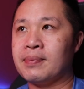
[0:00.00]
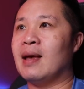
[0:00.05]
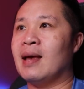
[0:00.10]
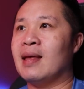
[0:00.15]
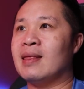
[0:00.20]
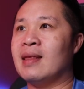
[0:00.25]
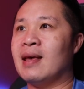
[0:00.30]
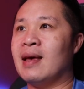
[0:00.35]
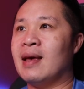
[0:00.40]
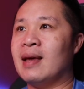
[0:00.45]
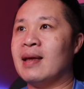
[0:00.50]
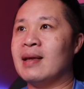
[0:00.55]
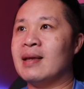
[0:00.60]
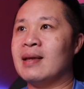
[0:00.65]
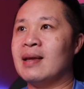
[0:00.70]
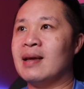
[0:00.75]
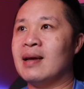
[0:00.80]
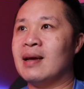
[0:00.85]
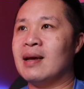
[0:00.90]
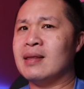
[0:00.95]
And
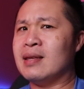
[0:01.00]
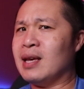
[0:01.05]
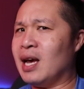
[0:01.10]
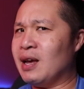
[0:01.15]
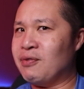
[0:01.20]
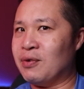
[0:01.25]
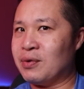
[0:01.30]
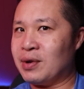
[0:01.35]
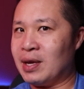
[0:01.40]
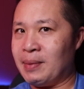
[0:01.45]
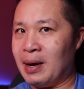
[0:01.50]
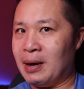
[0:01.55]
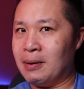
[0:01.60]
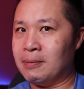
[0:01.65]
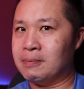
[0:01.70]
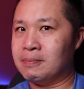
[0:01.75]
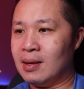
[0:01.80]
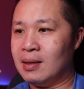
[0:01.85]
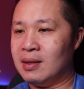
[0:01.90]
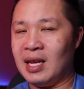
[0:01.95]
then the iPhone came out.
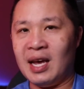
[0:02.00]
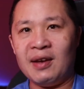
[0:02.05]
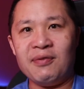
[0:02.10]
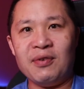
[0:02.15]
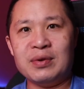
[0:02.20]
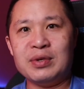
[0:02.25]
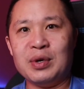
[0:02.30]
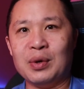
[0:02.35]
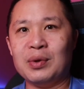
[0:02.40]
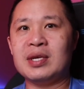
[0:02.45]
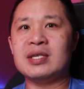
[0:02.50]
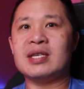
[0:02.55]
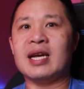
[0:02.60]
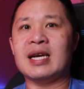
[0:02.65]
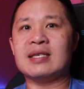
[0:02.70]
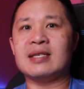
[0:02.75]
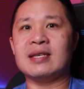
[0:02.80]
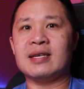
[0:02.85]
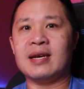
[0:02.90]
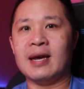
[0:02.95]
The iPhone totally
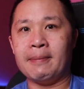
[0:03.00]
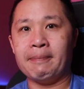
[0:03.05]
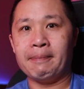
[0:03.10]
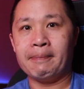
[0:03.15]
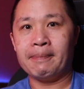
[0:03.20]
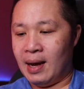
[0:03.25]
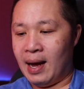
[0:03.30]
changed the game.